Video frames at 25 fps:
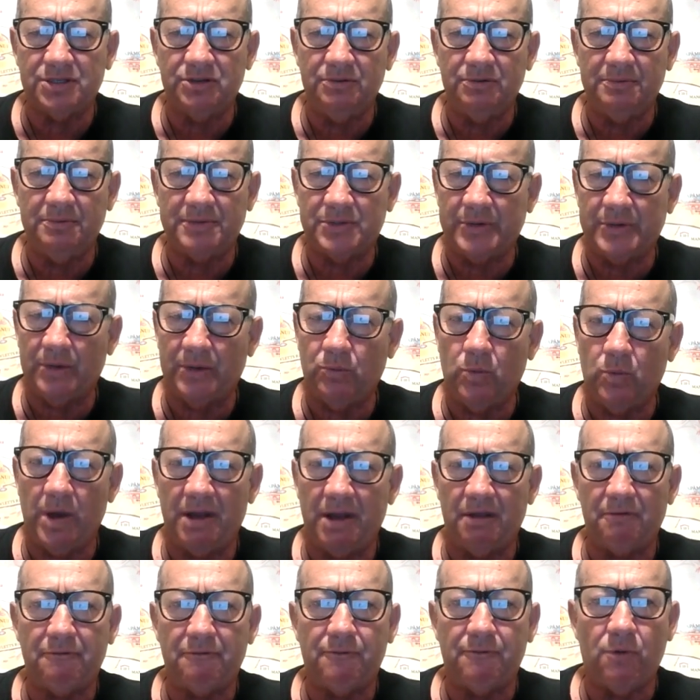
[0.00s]
do between one
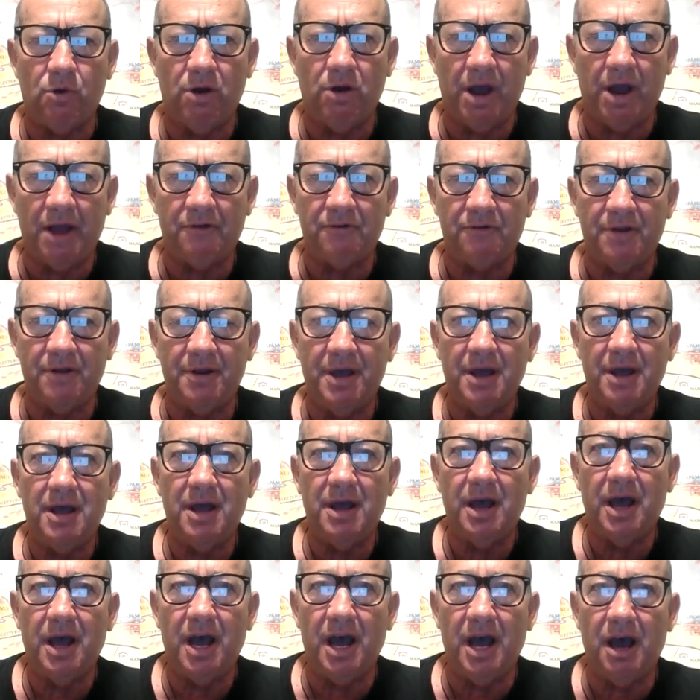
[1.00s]
and 400
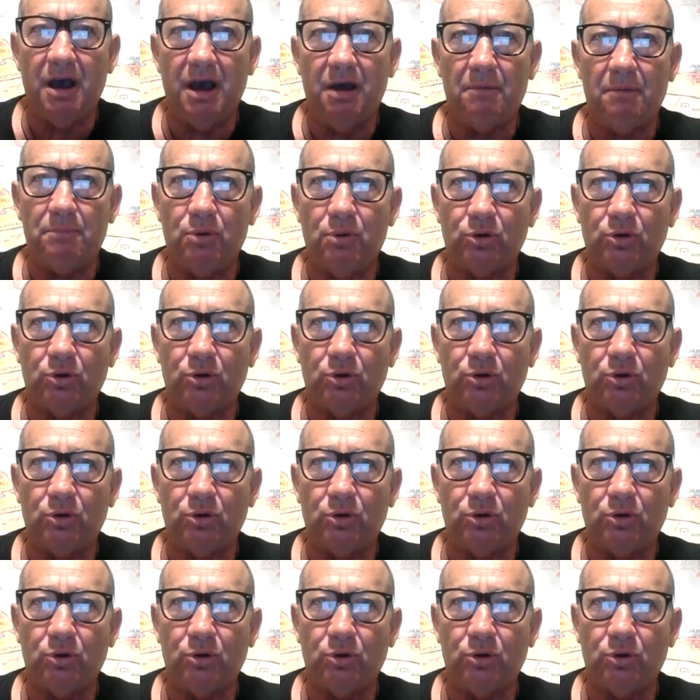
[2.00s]
uh,